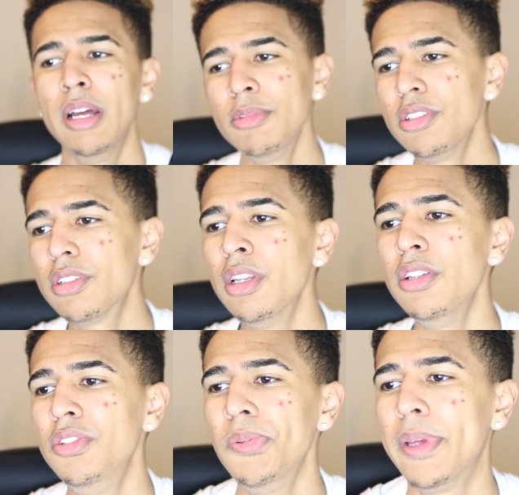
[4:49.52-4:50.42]
I'm just
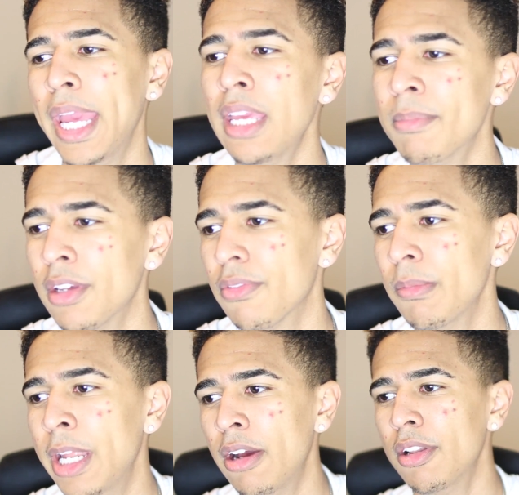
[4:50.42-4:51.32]
gonna do gaming
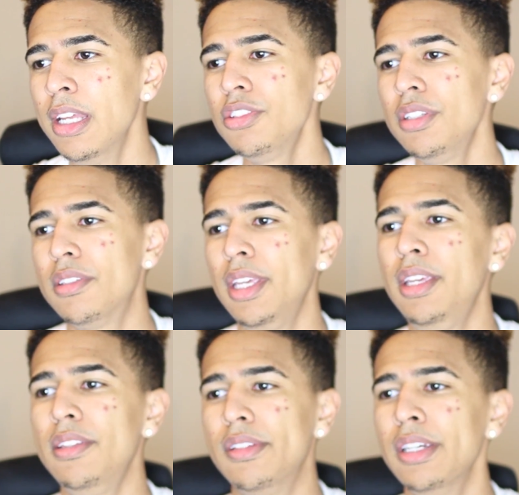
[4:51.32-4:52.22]
from now on. That shit's
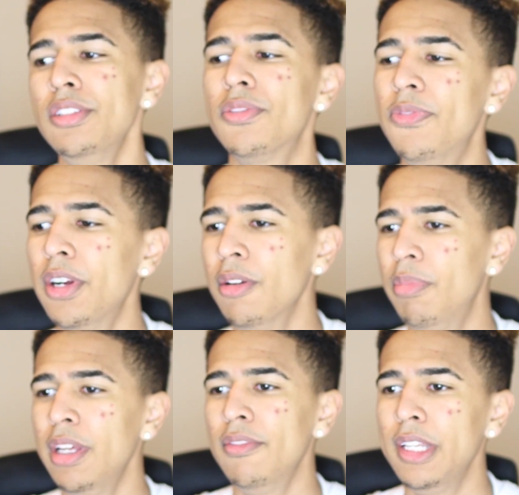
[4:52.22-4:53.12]
easy. I just fucking
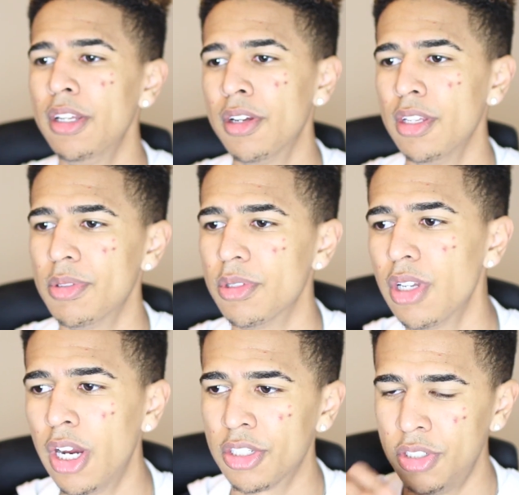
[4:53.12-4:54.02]
play video games and
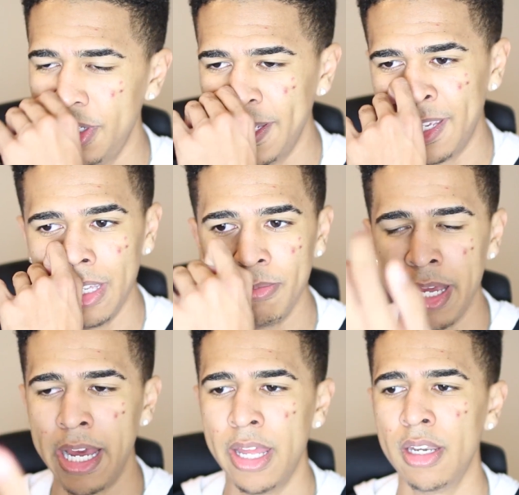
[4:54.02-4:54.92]
talk shit, get
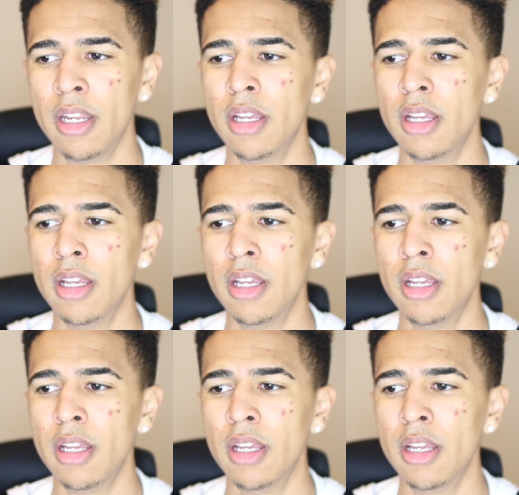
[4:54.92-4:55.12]
mad,